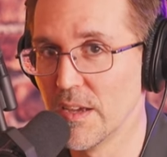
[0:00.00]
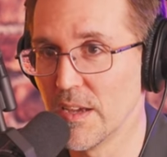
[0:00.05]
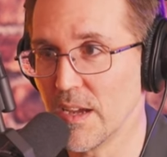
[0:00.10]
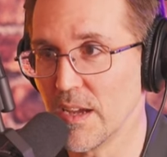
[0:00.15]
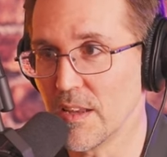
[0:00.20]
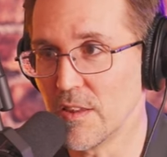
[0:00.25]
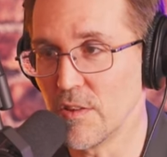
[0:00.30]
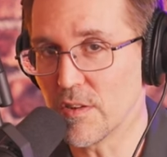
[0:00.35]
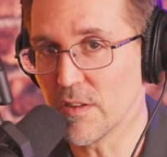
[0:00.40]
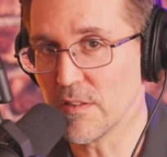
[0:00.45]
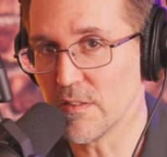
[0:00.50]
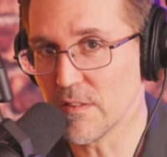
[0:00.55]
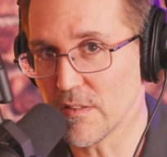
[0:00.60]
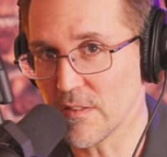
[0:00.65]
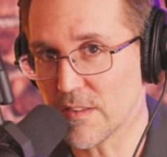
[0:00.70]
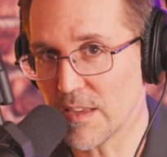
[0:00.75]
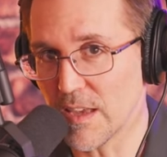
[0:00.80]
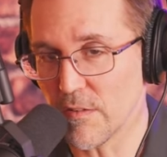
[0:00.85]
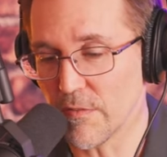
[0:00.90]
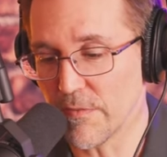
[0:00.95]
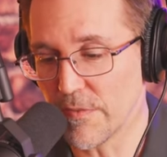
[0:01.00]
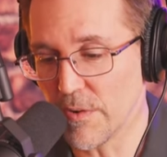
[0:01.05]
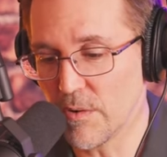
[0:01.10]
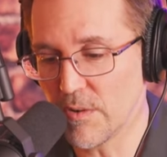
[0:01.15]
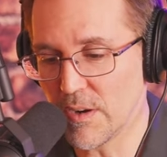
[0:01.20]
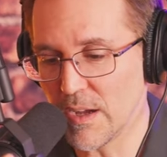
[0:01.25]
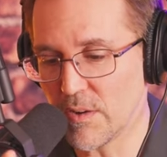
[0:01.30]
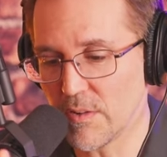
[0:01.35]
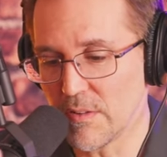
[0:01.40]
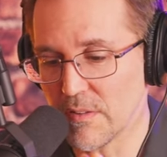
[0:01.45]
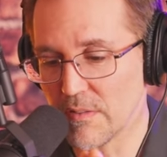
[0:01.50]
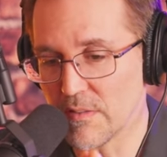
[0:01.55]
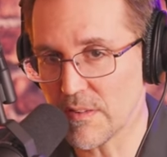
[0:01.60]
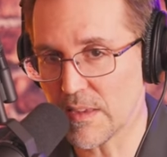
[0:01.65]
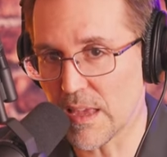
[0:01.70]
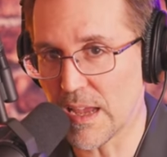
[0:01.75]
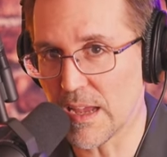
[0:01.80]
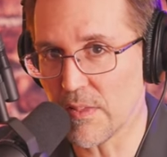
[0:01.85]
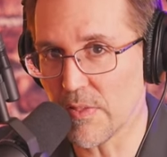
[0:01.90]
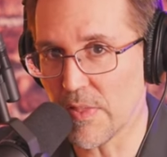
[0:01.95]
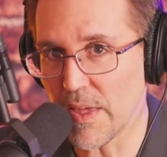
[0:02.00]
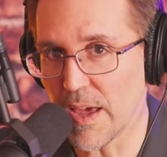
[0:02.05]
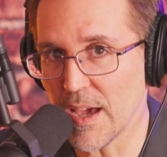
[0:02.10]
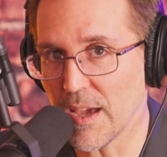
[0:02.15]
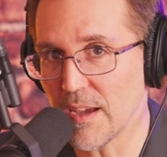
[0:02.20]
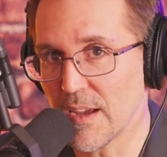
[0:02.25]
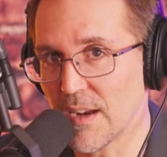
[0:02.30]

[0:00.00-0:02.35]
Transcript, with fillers: and you can just get your phone out and scan that,